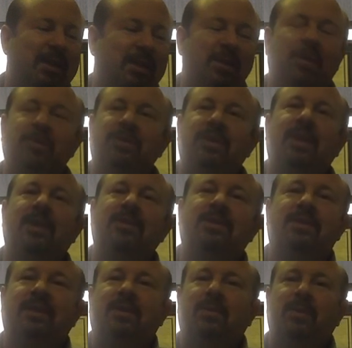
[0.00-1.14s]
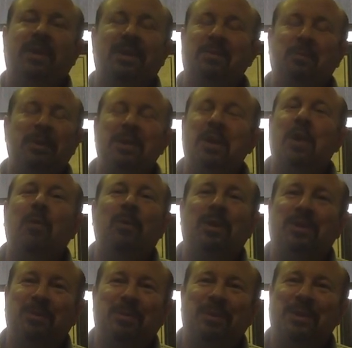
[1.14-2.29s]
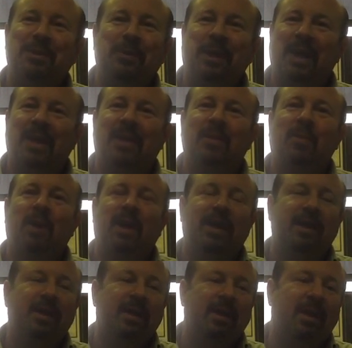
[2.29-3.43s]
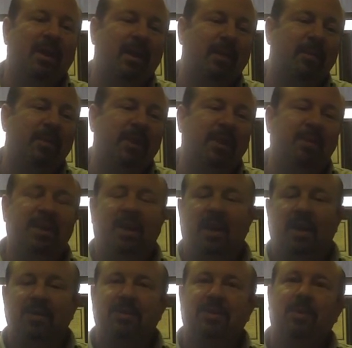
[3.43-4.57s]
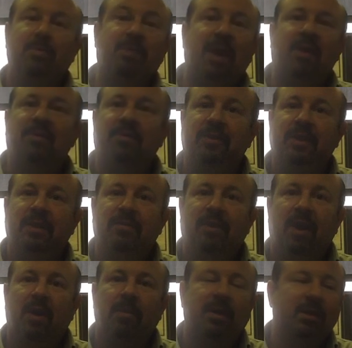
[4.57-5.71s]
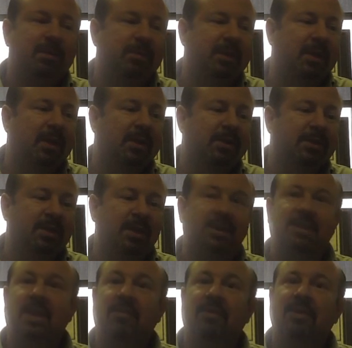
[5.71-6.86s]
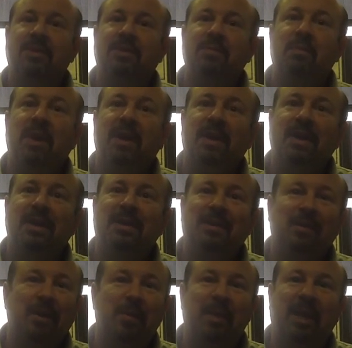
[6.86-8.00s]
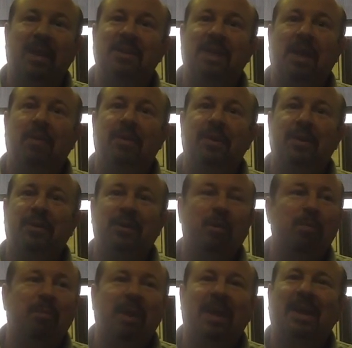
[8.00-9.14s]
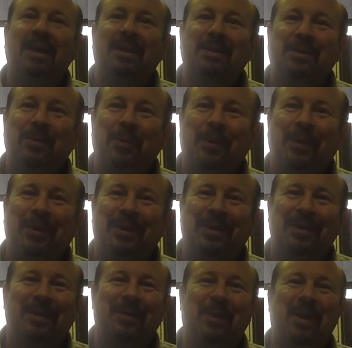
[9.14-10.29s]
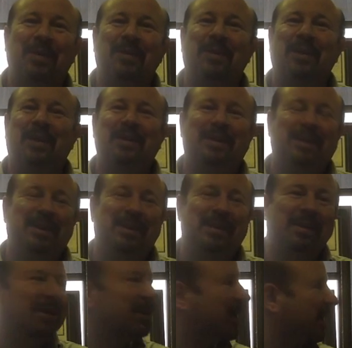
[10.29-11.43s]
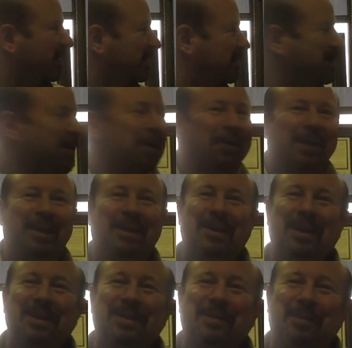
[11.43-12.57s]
those things that we know we should be doing anyway, because they're better for the environment, because they save us money, they make us healthier. Biking to work rather than not in snow like this,